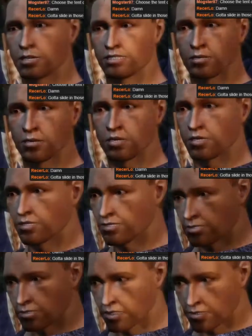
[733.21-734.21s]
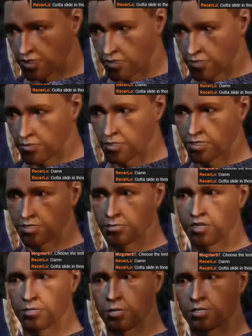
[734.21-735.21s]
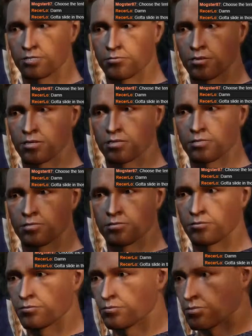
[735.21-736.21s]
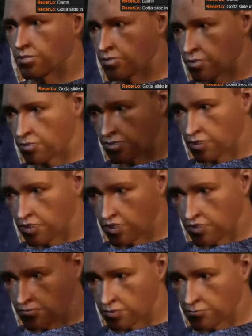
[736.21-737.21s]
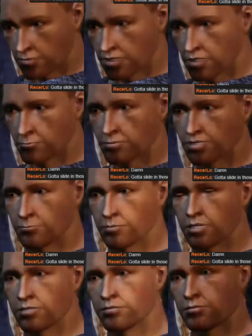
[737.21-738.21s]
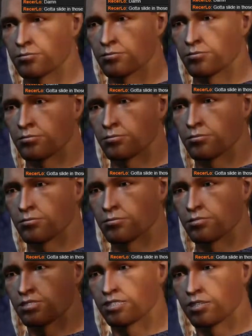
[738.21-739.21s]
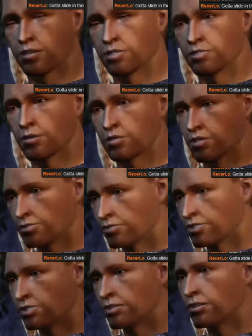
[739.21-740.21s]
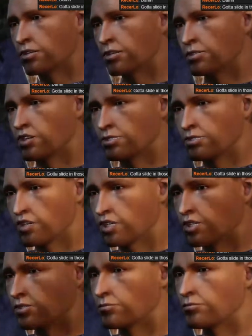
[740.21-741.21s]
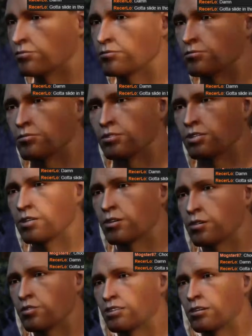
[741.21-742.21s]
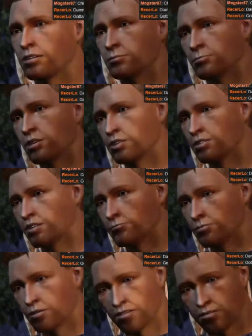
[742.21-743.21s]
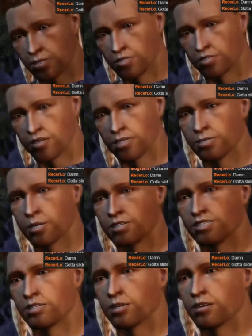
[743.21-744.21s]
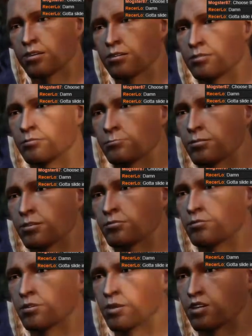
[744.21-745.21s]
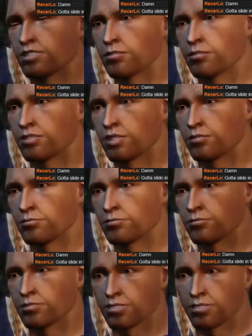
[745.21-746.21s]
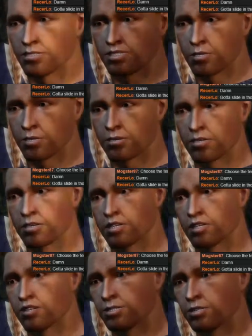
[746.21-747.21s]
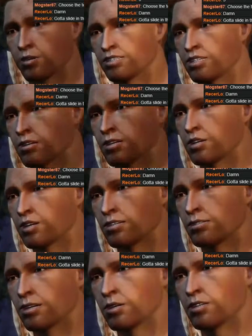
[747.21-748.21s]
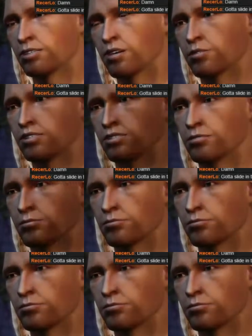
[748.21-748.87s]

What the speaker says: All I know is that the Arl is a good man, and well loved by the people. He also was King Caelan's uncle, so he has a personal motivation to see Loghain pay for what he did. Anyway, that's really all there is to the story.